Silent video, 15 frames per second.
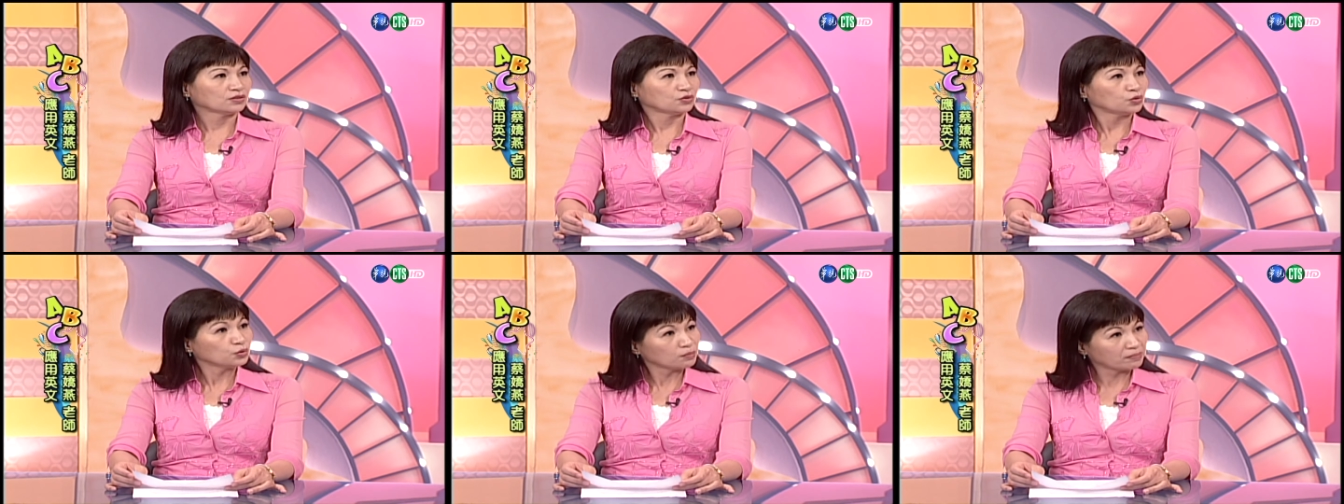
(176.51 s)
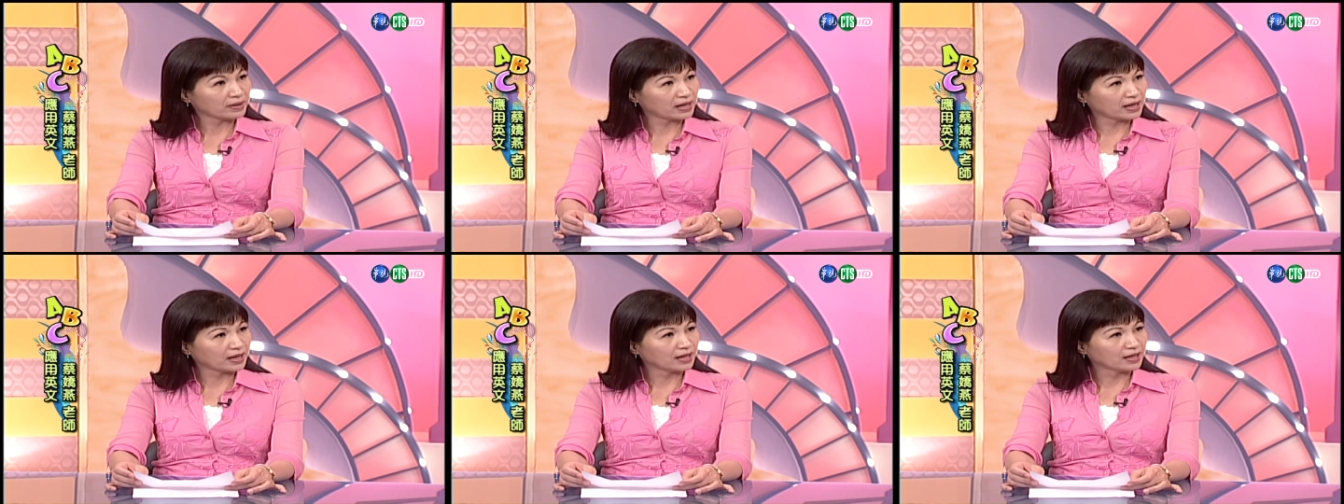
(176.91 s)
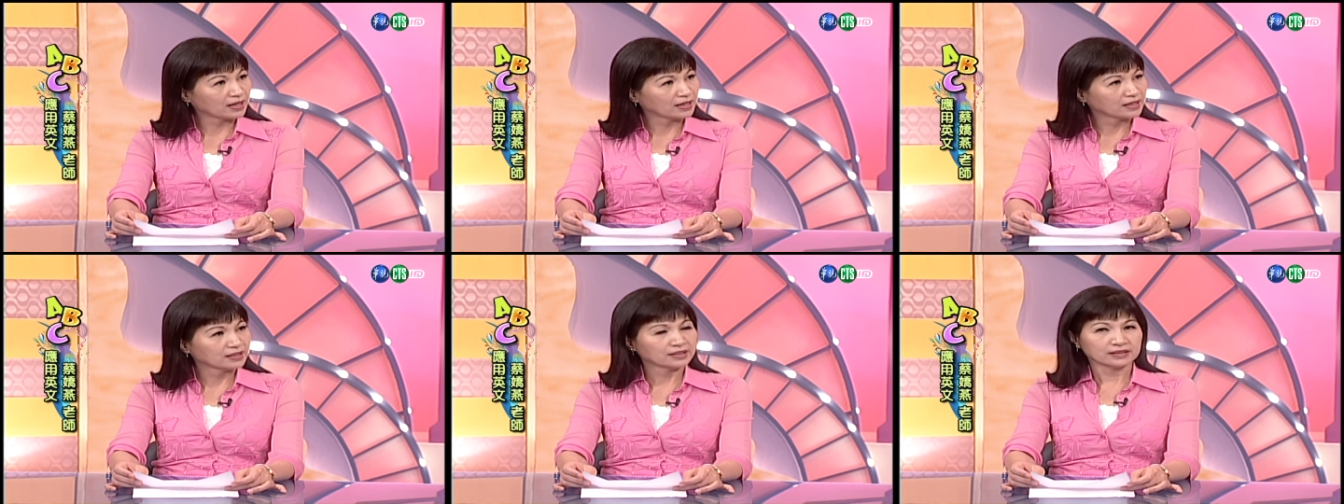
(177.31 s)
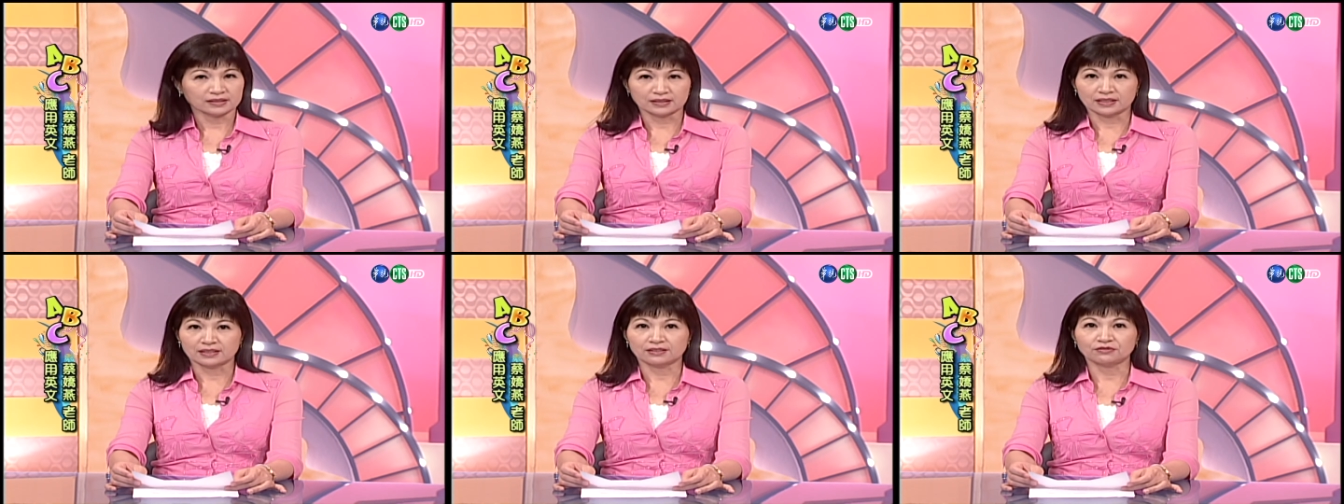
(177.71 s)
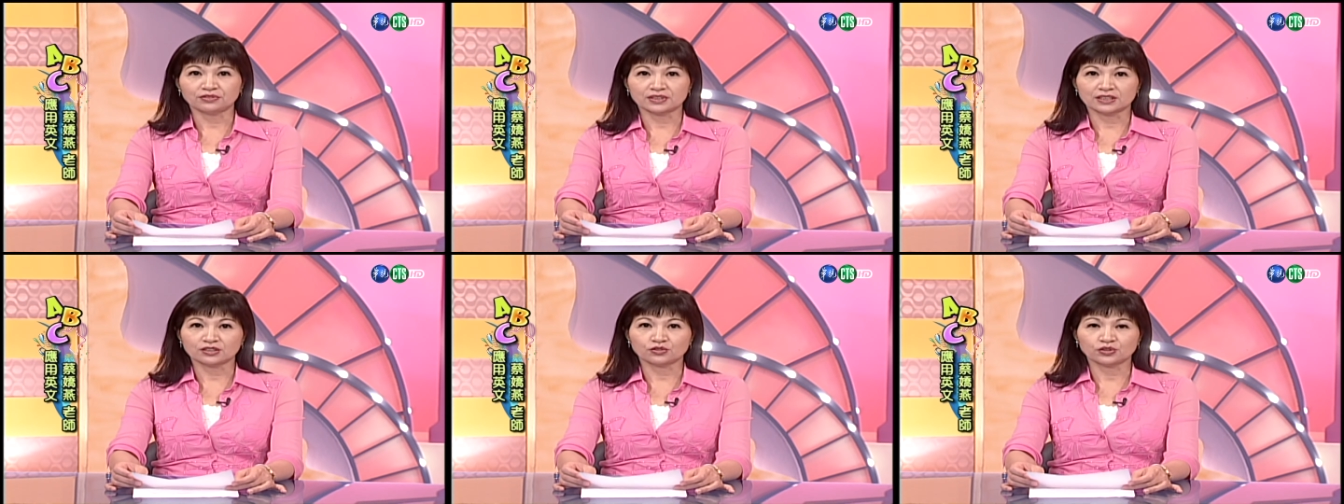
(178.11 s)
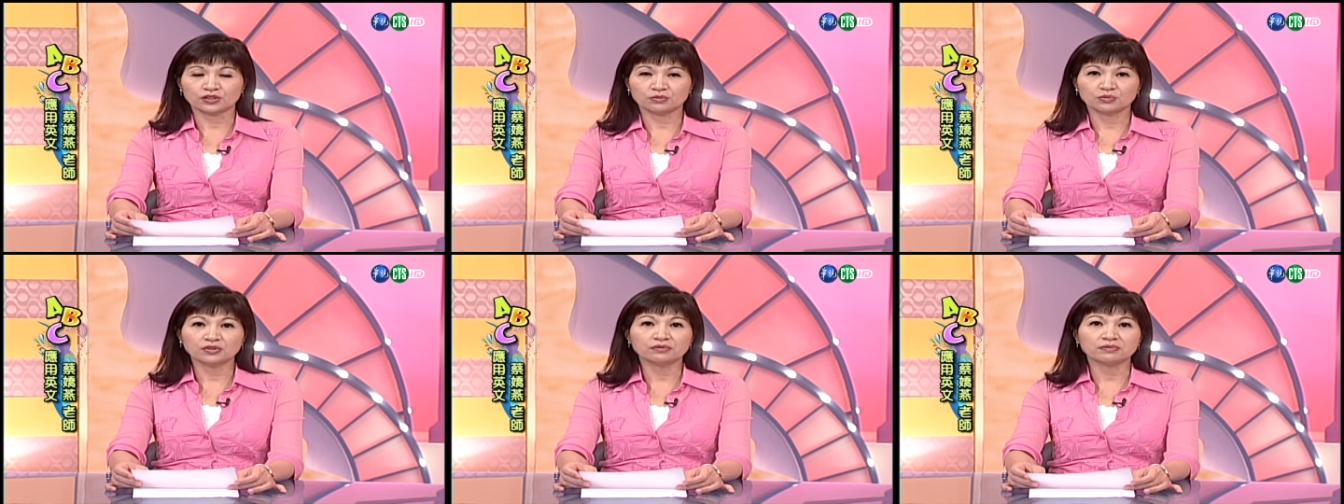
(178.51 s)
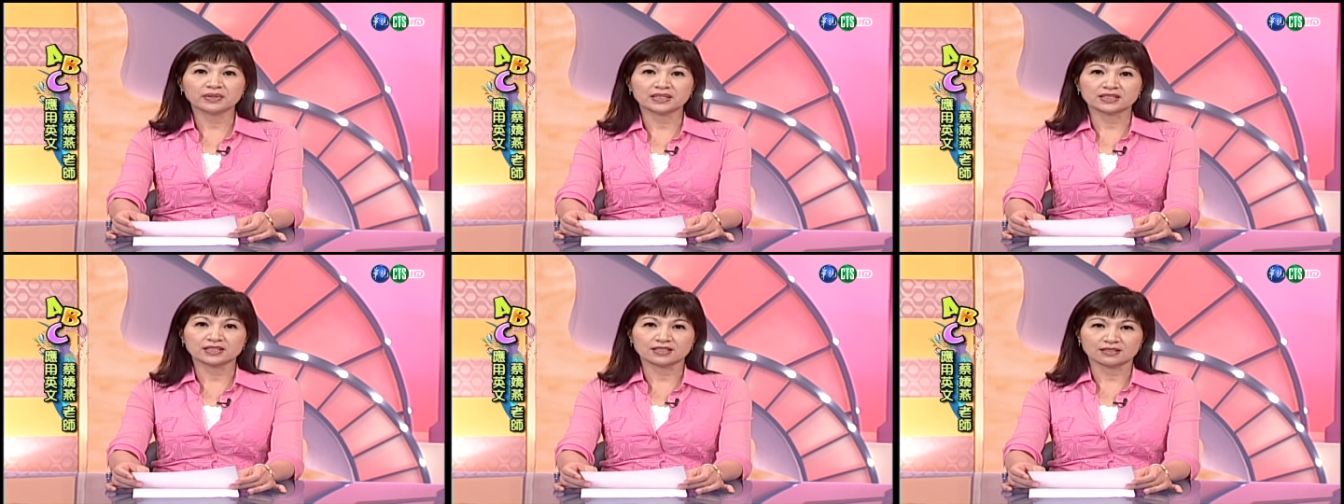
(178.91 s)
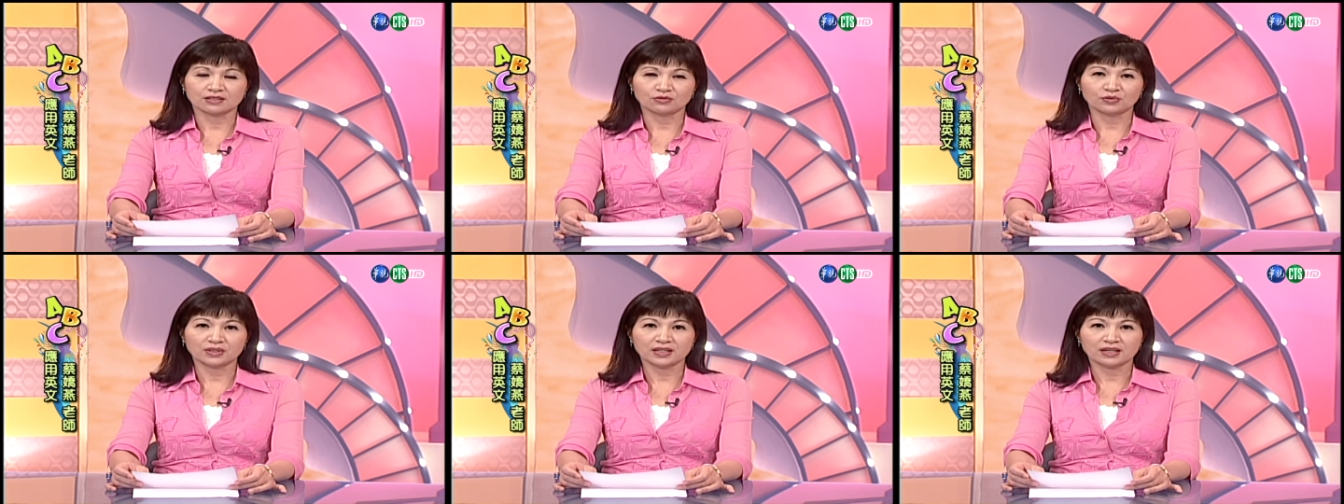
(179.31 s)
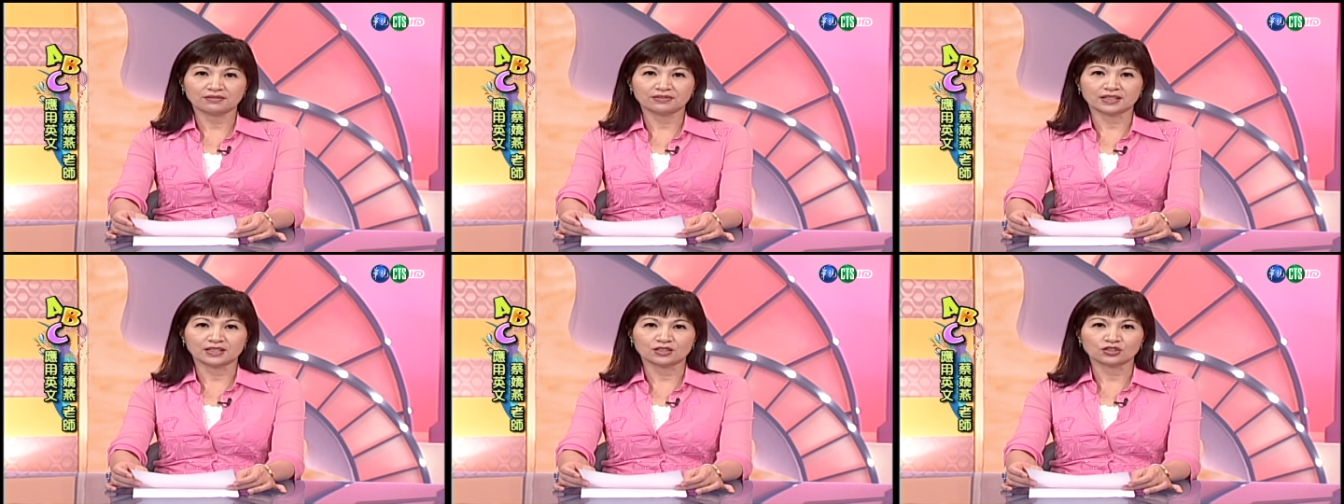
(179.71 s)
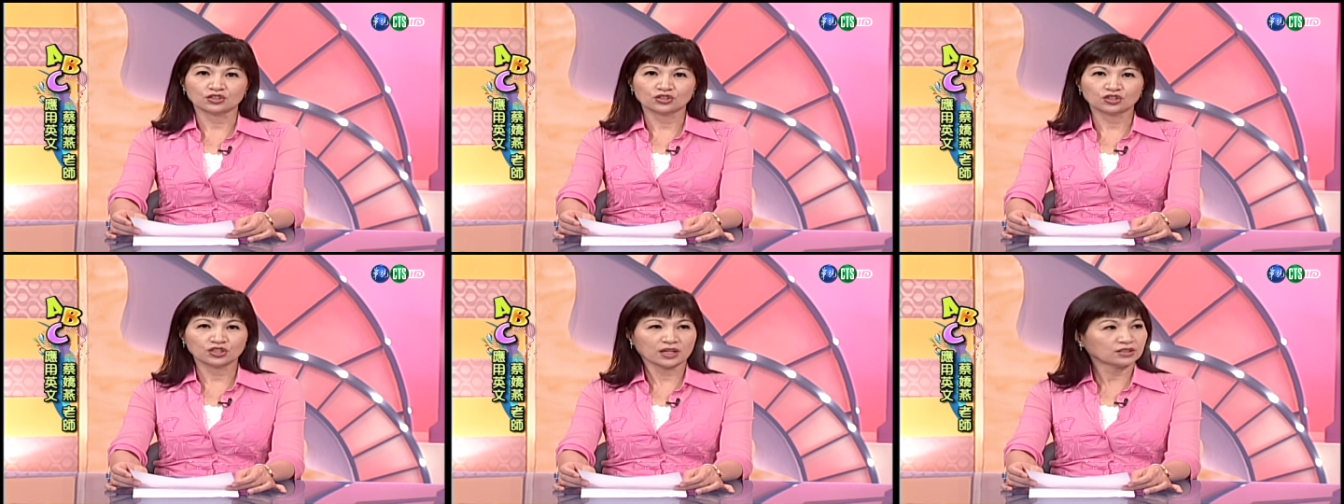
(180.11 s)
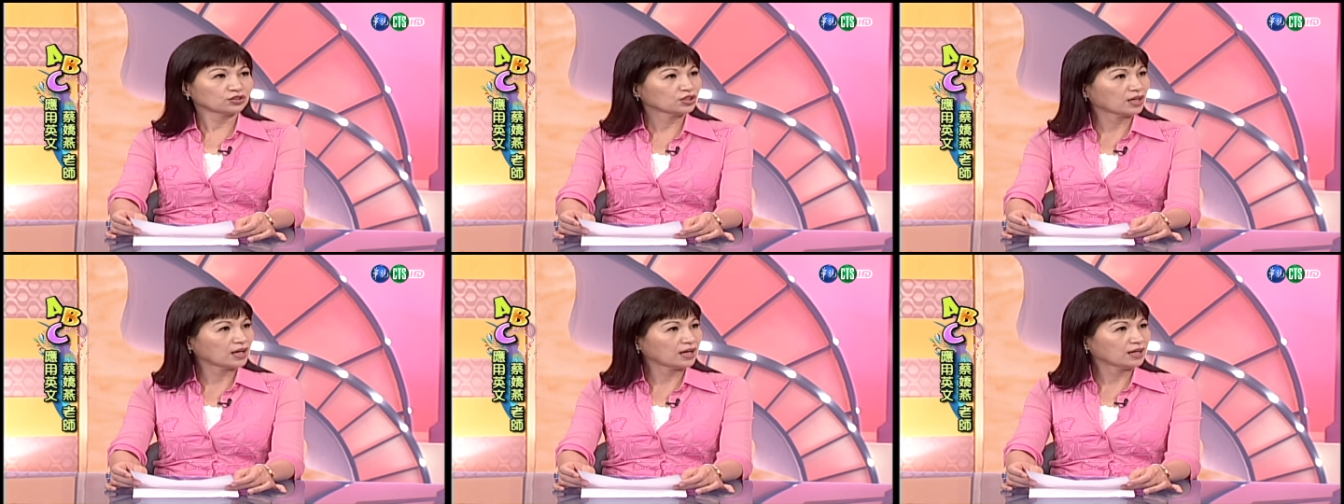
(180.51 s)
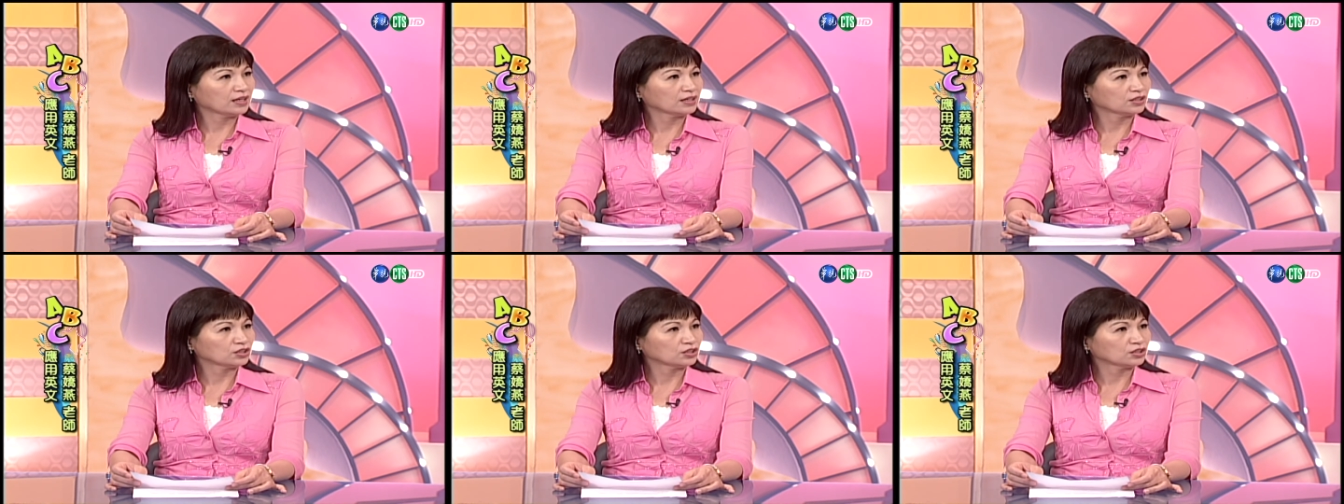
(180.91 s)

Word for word: rumba, and for the quick movements, we have a cha-cha,